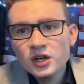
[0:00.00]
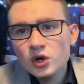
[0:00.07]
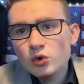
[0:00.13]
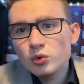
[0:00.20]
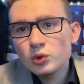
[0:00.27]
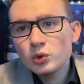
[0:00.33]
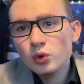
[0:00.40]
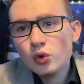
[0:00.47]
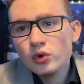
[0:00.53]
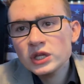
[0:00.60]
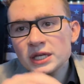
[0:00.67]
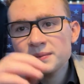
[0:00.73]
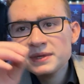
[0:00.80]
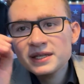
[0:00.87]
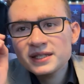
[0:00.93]
We will
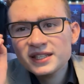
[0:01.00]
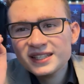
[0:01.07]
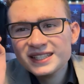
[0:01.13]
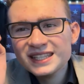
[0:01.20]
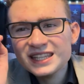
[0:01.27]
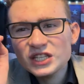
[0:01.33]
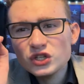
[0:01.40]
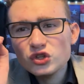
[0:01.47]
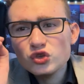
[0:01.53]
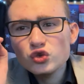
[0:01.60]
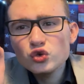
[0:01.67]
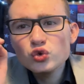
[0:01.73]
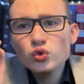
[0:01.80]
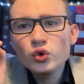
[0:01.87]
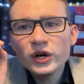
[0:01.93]
only be discussing the
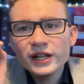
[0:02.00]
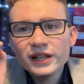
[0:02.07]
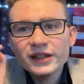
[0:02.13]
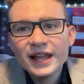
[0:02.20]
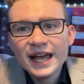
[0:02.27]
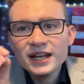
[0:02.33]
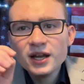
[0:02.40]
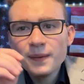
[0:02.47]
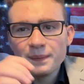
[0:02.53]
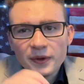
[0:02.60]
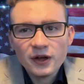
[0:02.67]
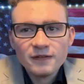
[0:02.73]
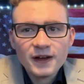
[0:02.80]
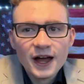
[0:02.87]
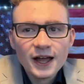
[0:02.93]
new lineup
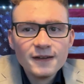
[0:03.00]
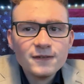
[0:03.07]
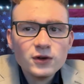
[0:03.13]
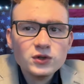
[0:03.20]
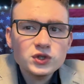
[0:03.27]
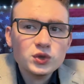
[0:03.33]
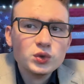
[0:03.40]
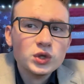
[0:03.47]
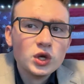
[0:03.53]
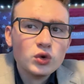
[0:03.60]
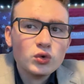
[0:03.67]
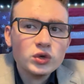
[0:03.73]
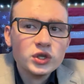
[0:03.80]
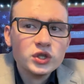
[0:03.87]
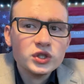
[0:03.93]
of iPhones, so we're not
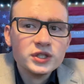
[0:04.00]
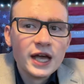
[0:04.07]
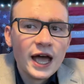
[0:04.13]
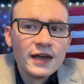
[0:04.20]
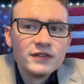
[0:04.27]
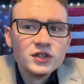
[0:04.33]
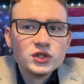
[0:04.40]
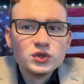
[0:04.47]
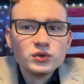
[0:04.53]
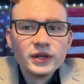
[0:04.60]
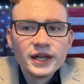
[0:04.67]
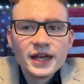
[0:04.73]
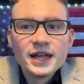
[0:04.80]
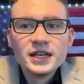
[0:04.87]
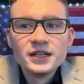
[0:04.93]
going to dive into
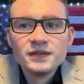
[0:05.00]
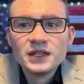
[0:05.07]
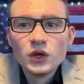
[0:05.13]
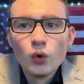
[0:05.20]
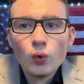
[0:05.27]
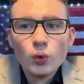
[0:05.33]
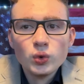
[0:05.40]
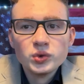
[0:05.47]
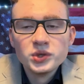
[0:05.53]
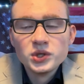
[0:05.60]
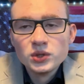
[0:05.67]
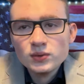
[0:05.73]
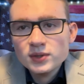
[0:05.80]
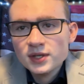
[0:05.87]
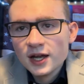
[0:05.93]
like any of the old
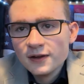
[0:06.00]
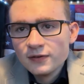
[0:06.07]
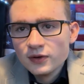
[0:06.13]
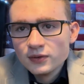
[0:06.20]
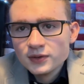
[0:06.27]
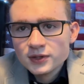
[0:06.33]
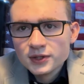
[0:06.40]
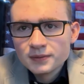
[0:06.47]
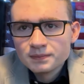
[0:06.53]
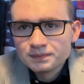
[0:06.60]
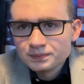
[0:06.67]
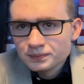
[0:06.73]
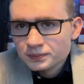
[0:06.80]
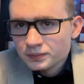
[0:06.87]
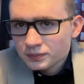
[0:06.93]
used iPhones.
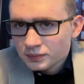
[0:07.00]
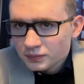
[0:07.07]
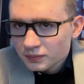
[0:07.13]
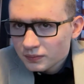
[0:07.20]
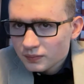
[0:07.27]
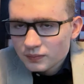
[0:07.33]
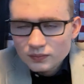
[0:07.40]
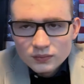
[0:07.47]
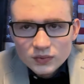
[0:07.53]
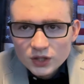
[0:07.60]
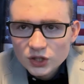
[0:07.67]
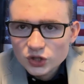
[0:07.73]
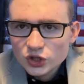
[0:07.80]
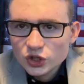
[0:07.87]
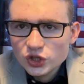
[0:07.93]

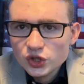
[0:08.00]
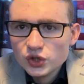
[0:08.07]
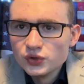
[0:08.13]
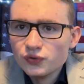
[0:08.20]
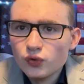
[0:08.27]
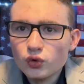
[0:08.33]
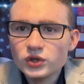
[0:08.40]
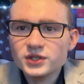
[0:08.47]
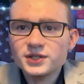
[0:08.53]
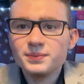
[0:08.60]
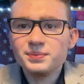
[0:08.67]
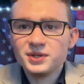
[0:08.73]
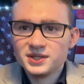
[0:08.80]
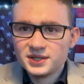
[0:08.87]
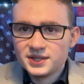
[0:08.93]
Just for
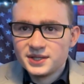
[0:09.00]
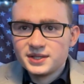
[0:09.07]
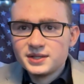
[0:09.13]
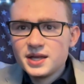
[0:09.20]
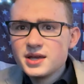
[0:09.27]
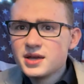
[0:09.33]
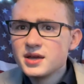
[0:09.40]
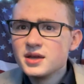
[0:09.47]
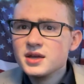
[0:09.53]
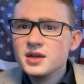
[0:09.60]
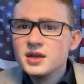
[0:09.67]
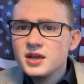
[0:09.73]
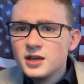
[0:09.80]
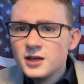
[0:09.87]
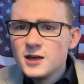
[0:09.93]
simplicity's sake,
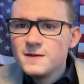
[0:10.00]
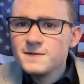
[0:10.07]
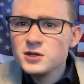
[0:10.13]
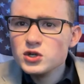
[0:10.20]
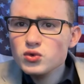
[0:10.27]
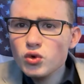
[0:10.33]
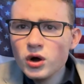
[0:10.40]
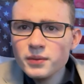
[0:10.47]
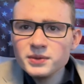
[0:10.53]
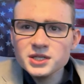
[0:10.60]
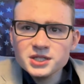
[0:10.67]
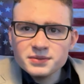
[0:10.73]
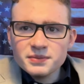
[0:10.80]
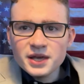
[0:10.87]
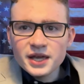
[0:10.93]
if you want me
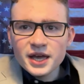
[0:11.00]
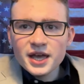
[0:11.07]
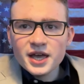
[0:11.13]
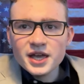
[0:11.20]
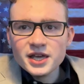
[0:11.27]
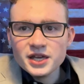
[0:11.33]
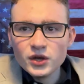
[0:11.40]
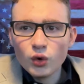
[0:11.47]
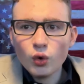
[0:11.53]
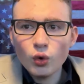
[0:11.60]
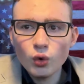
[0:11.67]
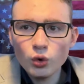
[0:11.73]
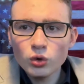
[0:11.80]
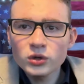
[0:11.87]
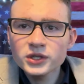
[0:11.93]
to make a
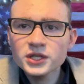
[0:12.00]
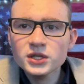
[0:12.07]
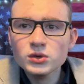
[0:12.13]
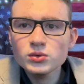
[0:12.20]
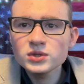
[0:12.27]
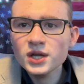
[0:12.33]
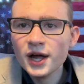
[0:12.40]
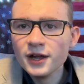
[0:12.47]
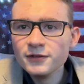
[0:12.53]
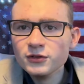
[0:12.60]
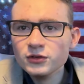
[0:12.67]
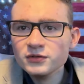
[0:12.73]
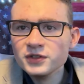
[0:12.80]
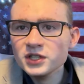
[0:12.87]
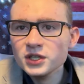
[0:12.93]
old used
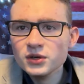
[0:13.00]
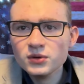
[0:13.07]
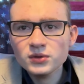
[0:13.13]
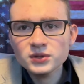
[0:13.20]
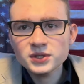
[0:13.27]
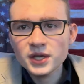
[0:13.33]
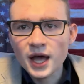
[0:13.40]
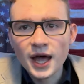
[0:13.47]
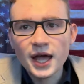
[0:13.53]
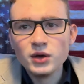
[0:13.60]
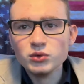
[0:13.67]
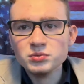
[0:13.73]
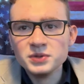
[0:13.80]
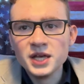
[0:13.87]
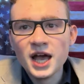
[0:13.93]
iPhone videos, I
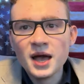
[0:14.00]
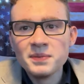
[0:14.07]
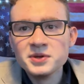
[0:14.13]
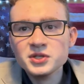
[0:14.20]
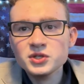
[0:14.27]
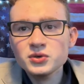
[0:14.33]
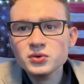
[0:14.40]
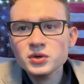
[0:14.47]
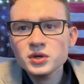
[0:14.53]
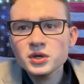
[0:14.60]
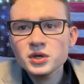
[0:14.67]
would be happy to.